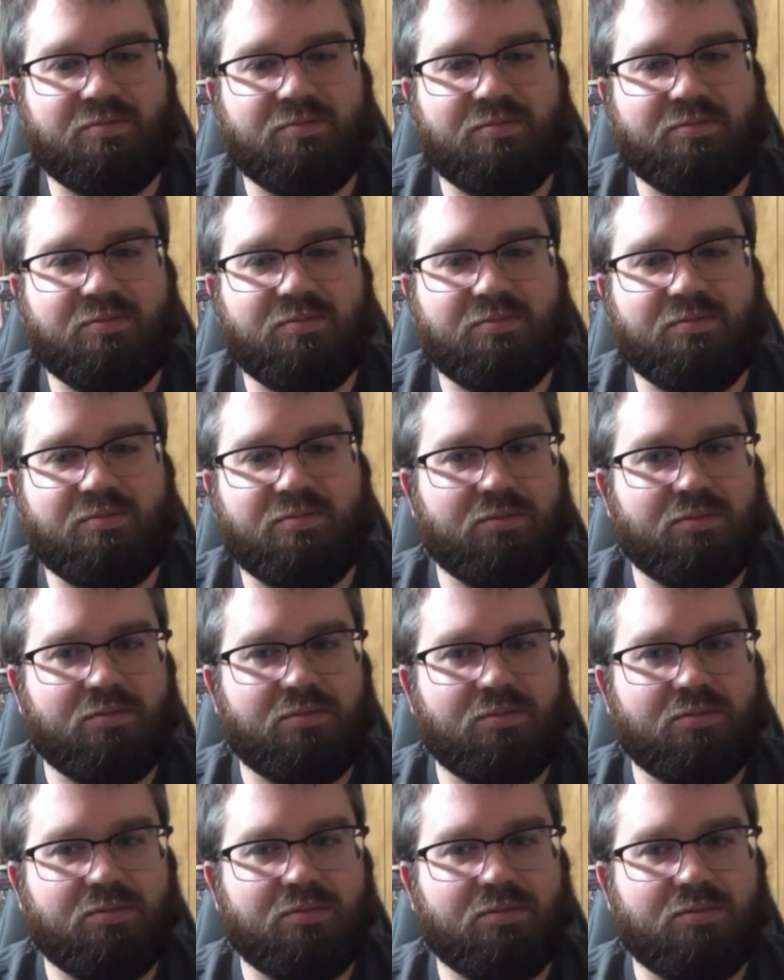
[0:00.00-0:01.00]

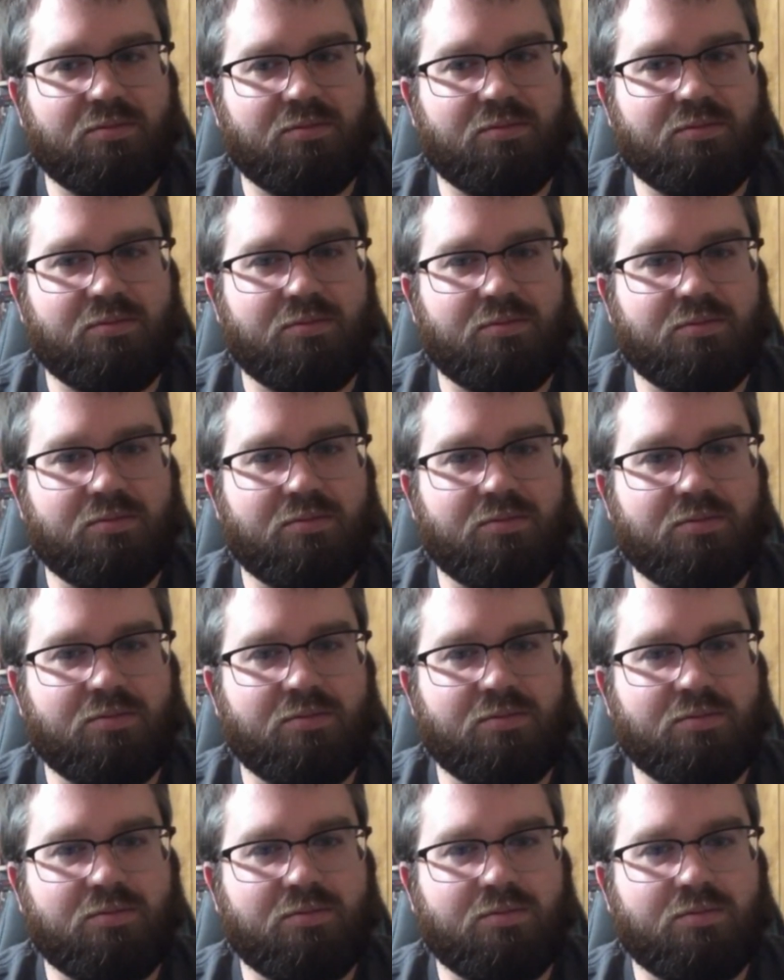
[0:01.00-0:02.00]

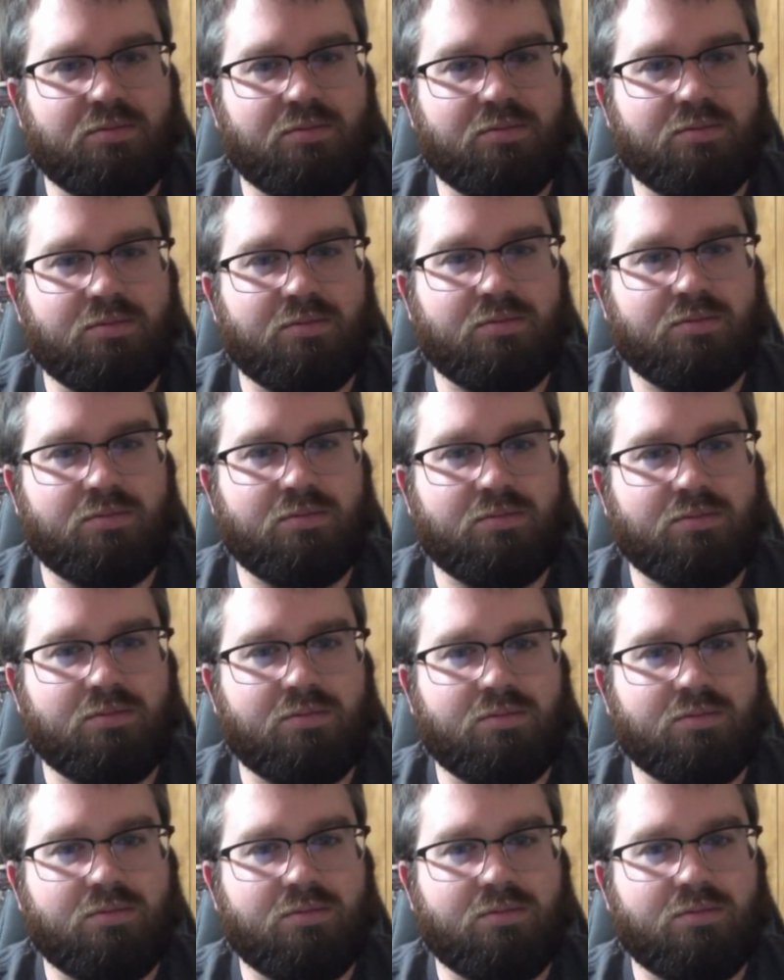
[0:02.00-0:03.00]

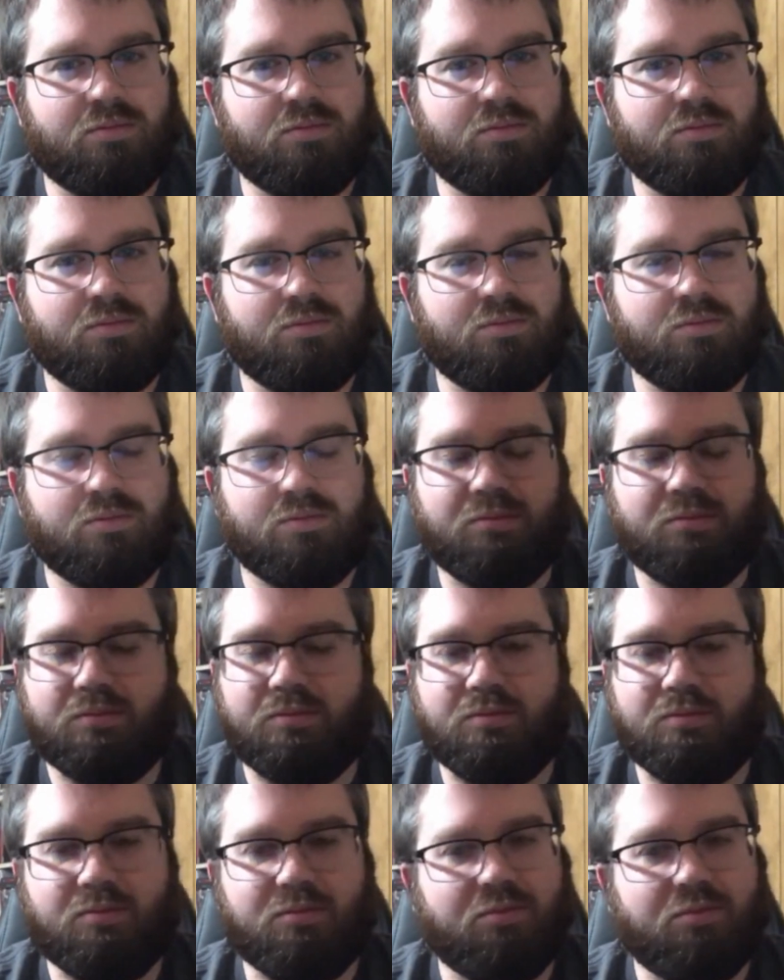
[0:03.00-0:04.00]

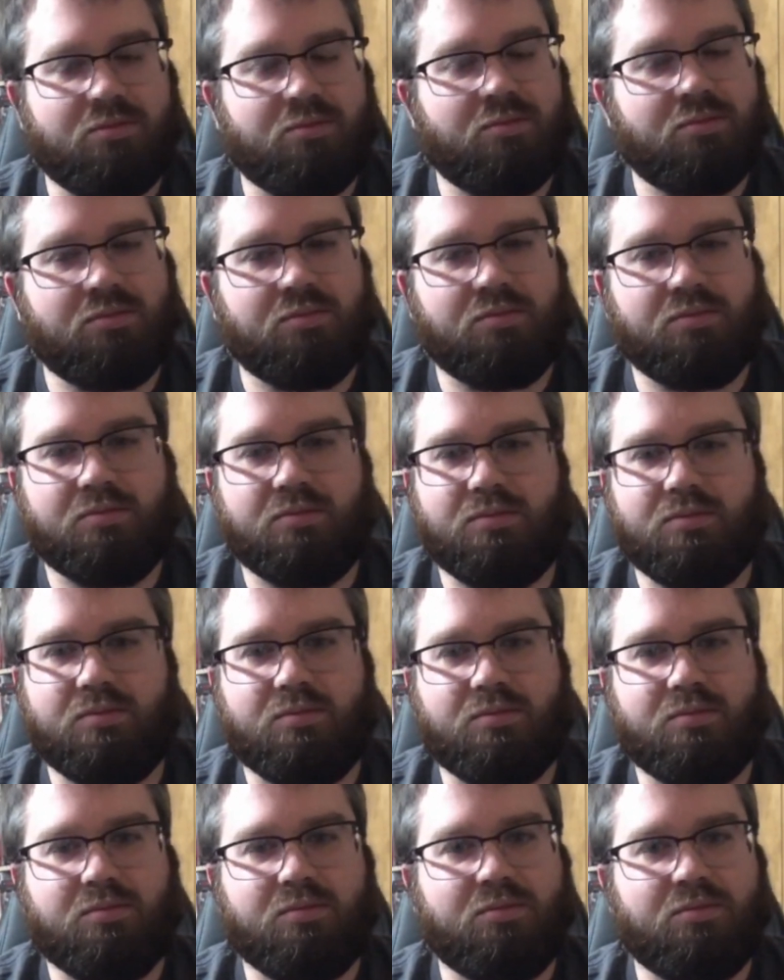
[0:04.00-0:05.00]

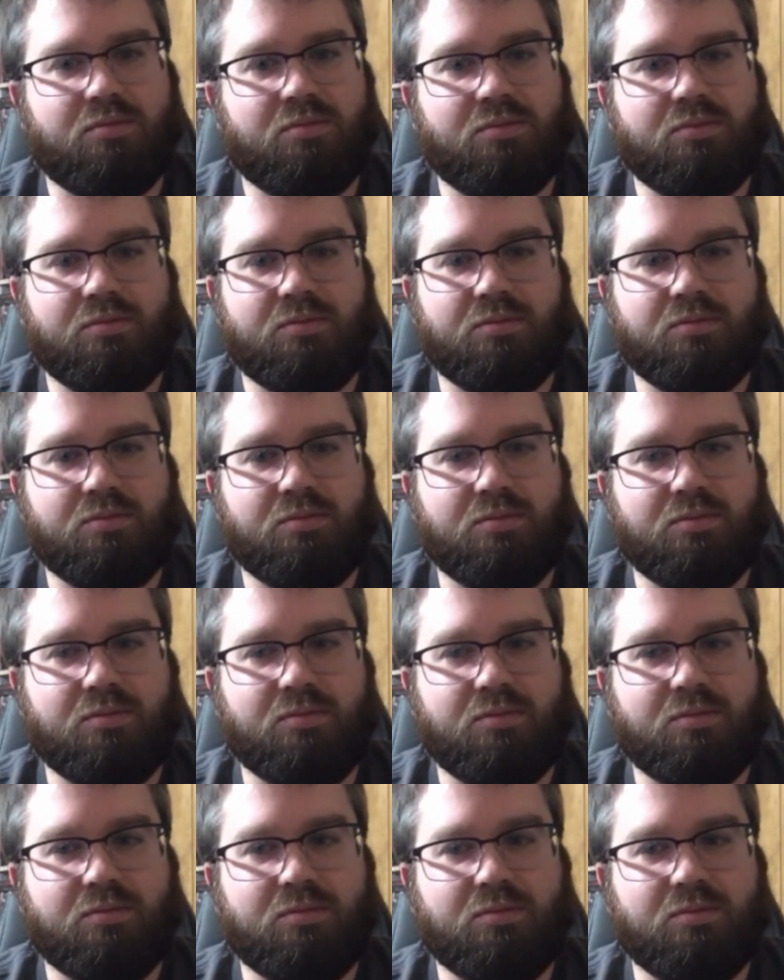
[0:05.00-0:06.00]

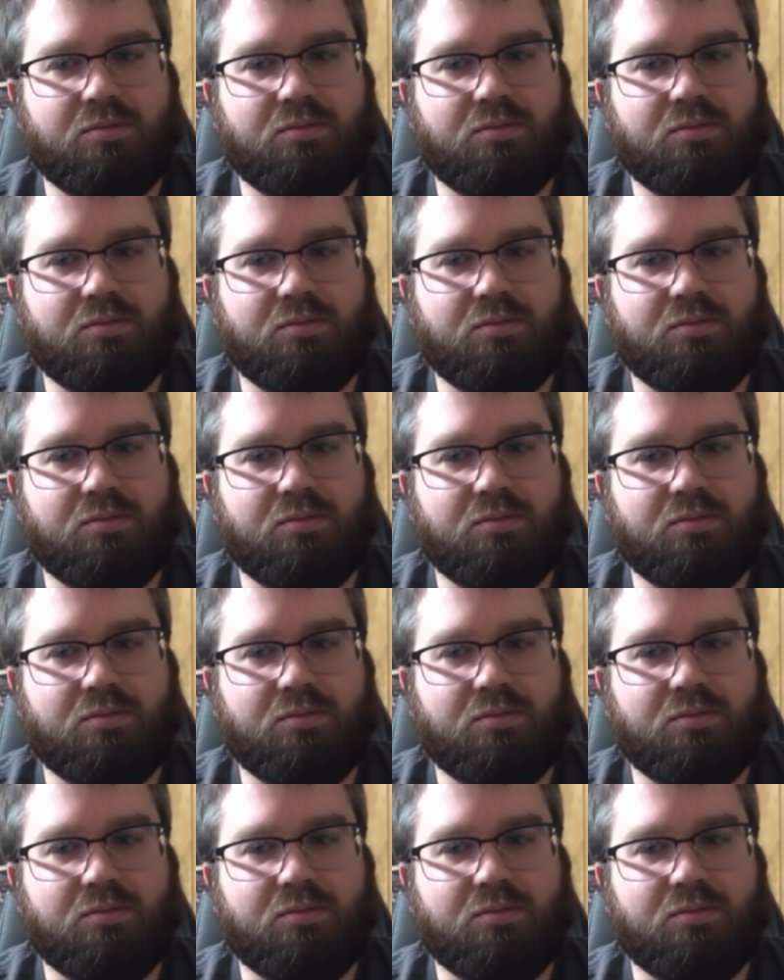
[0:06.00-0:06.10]
[no speech]